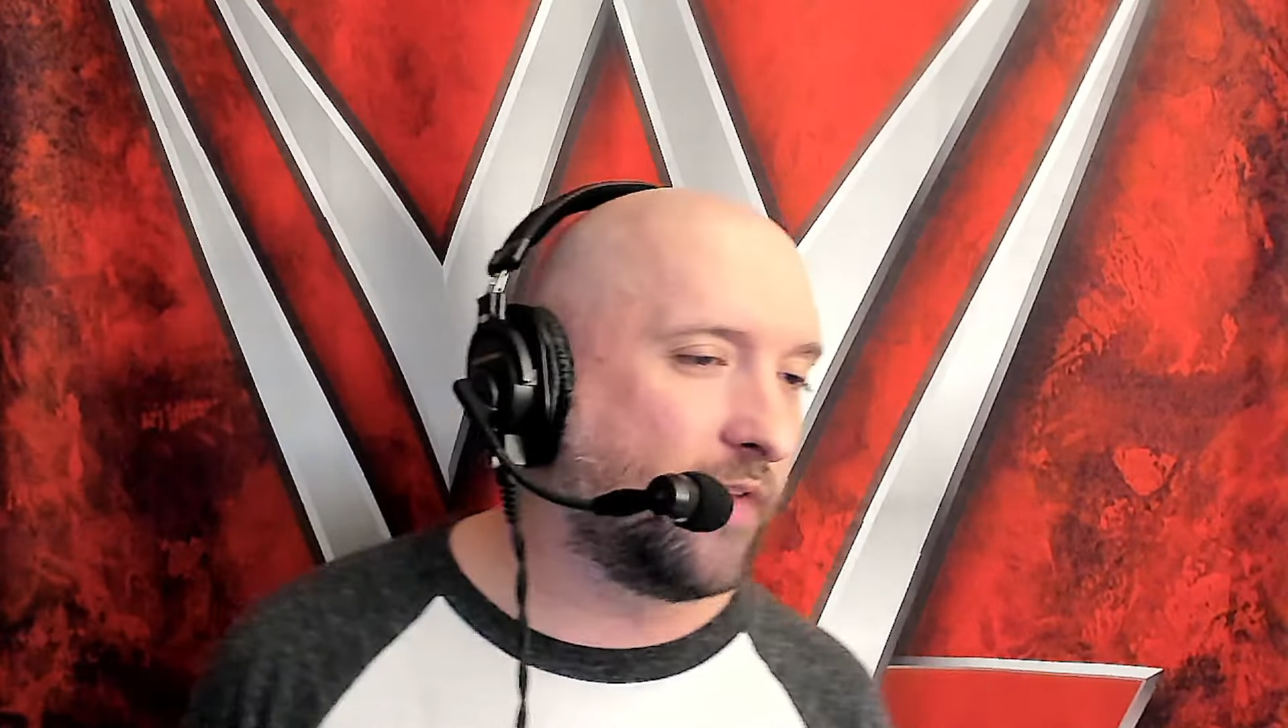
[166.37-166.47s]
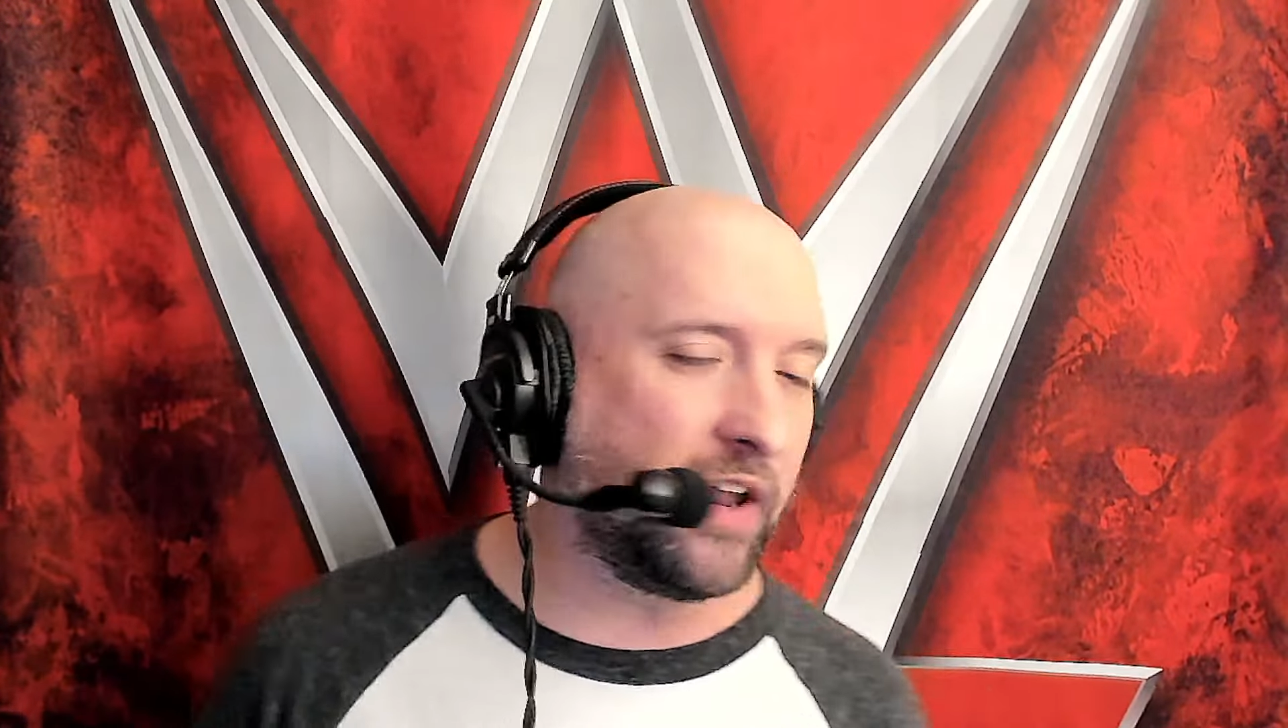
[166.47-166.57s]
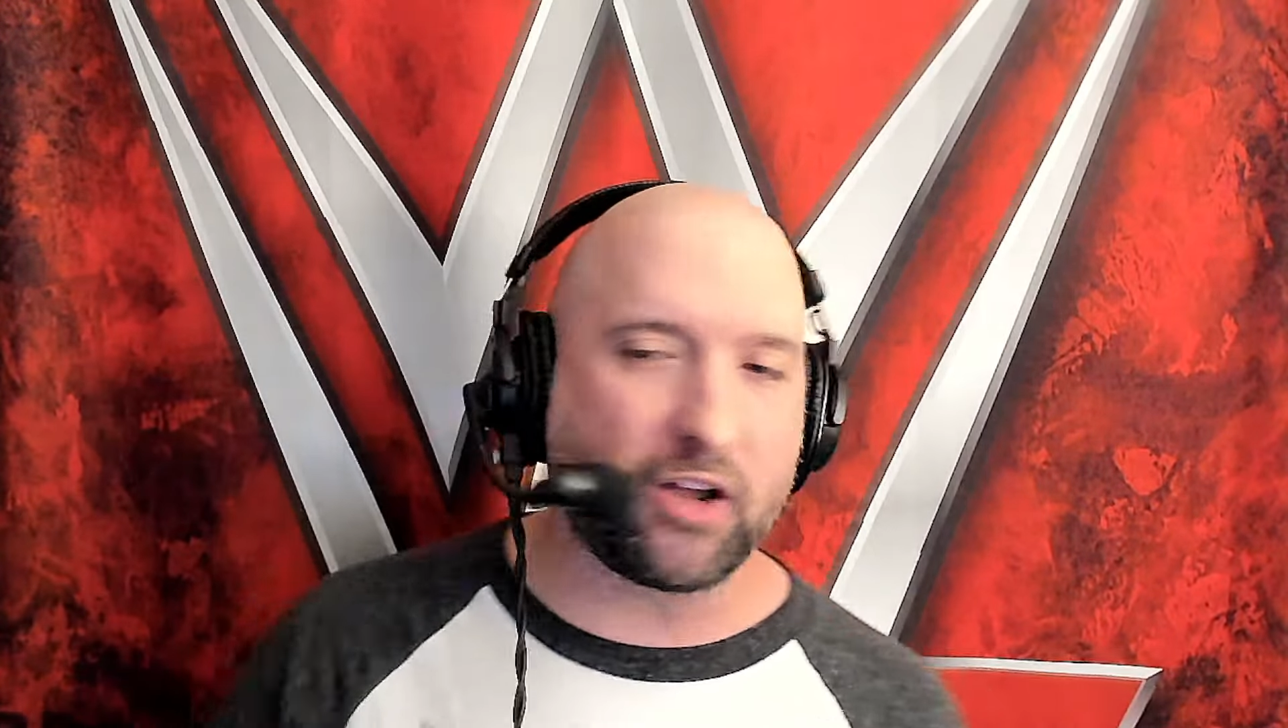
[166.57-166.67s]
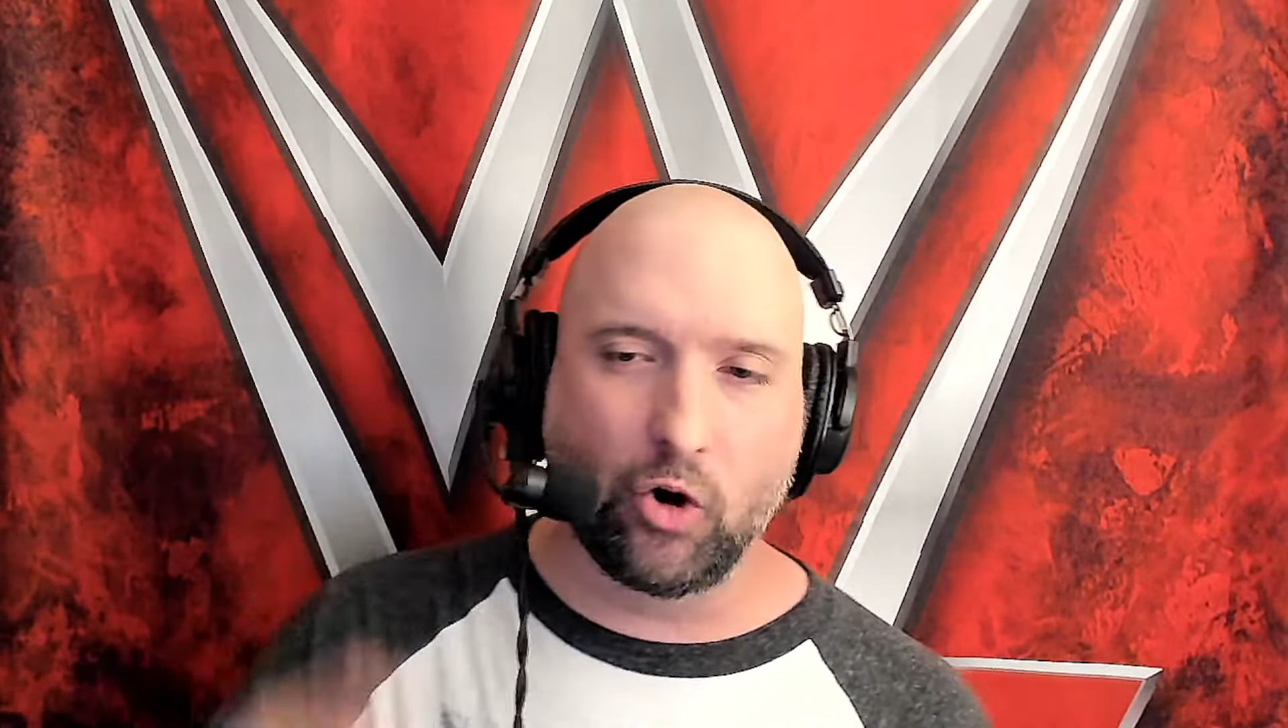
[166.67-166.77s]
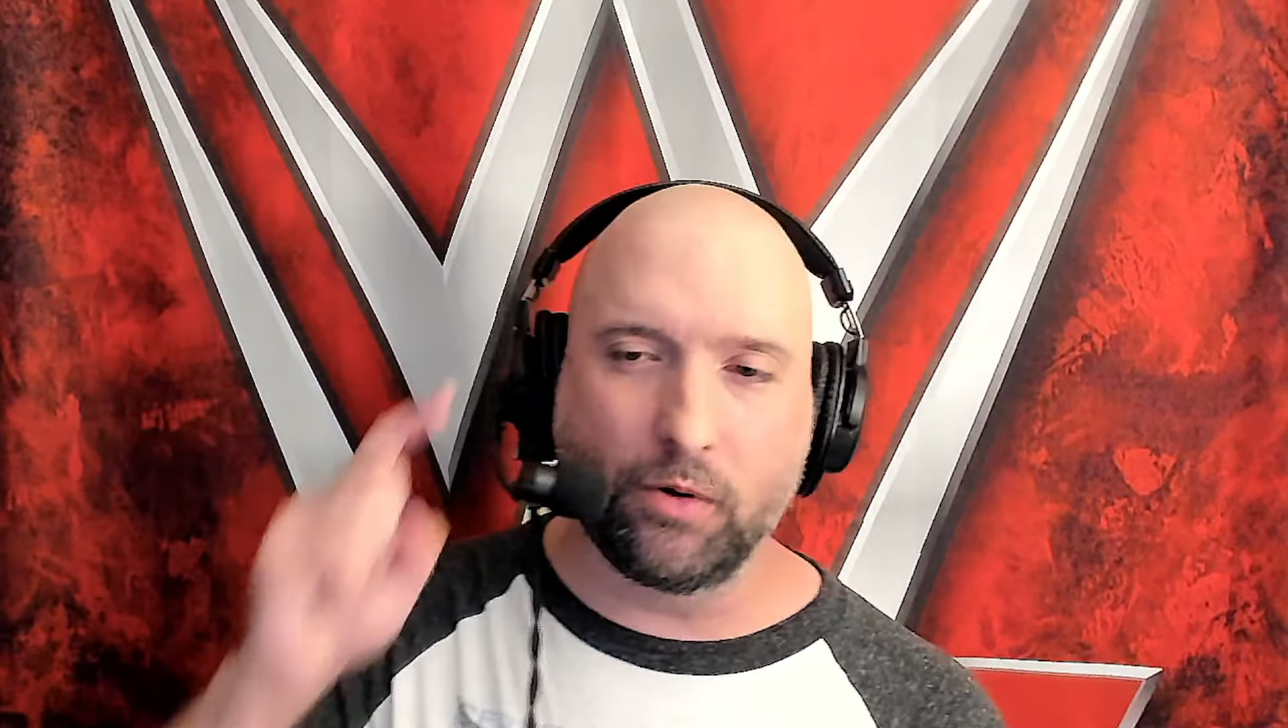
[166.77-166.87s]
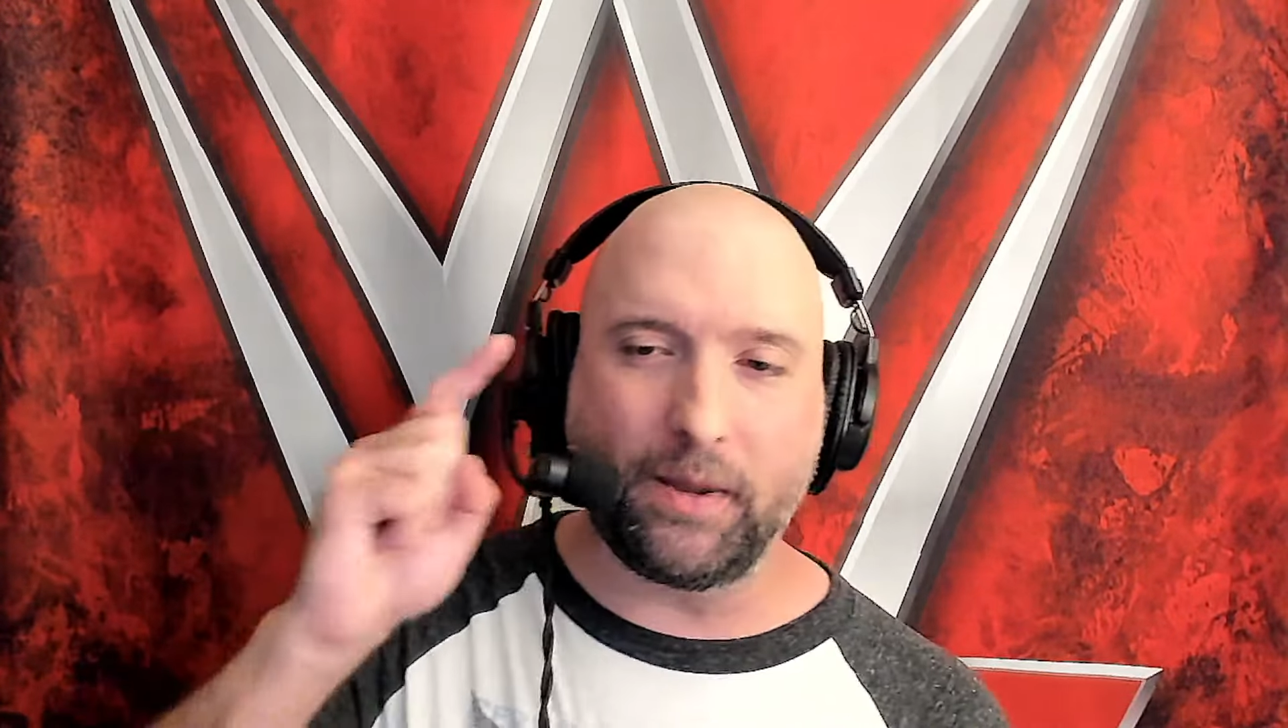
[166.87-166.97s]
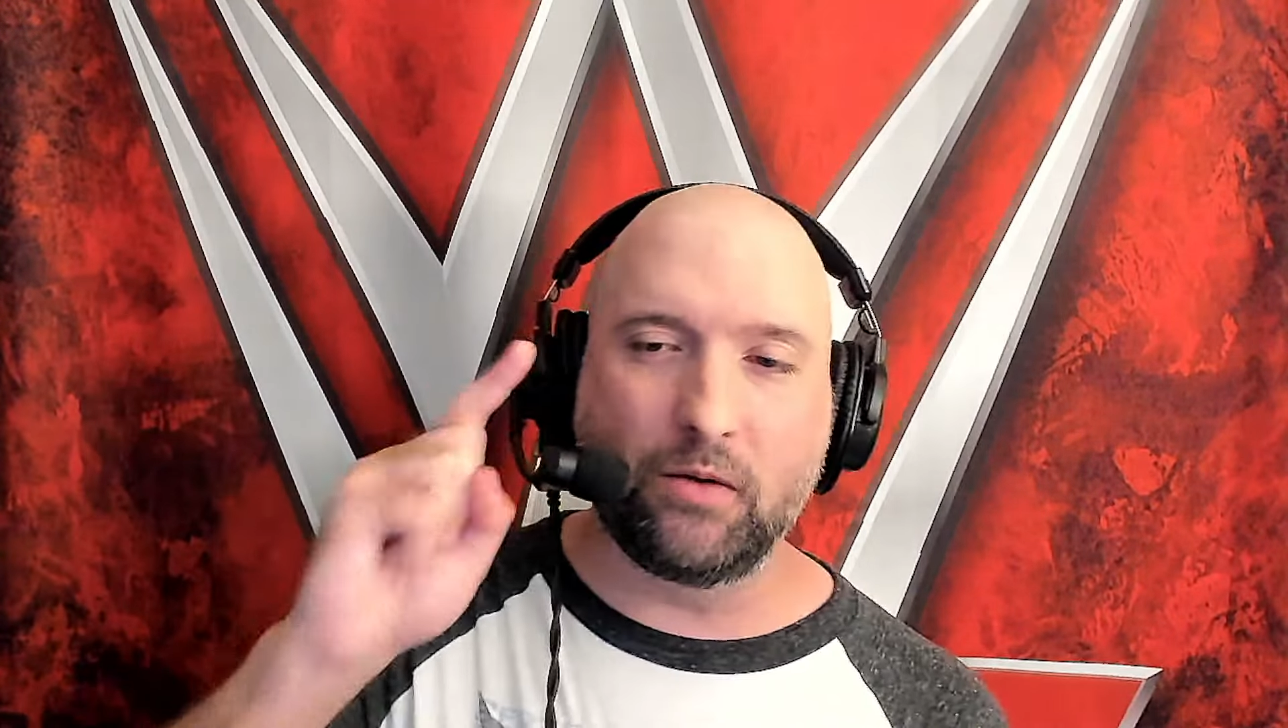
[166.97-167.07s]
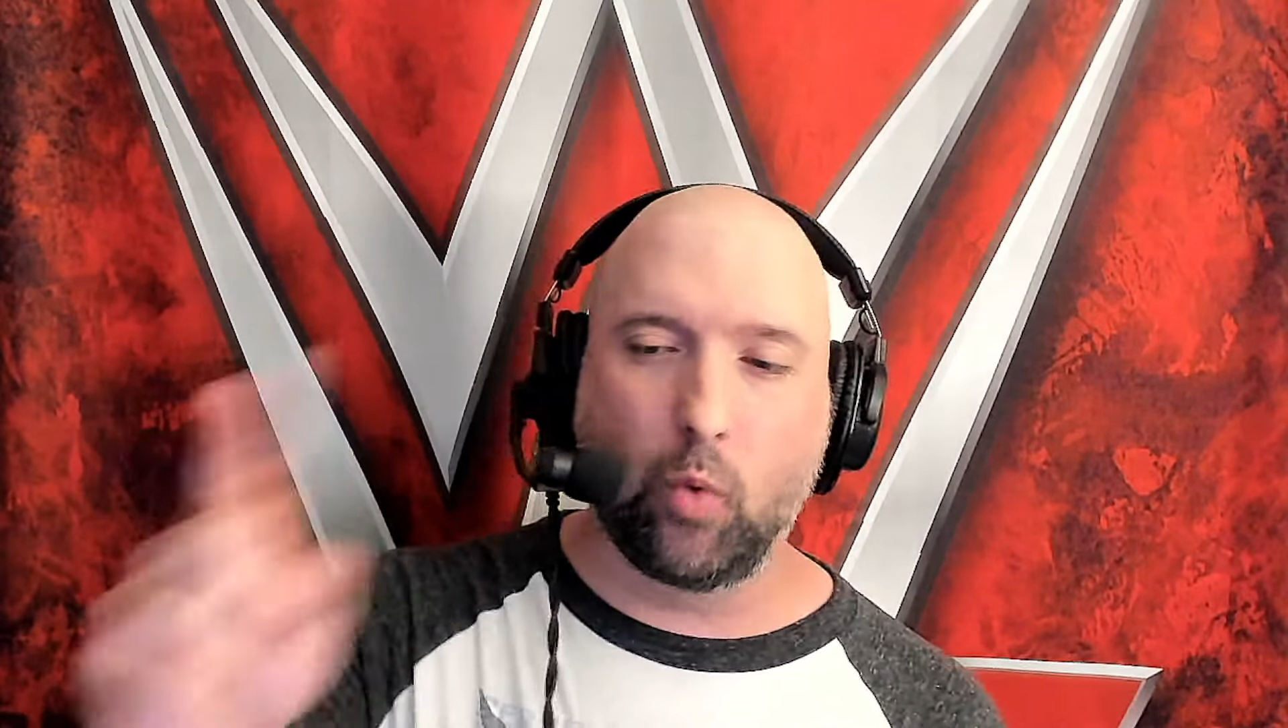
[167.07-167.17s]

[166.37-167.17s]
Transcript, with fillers: There can only be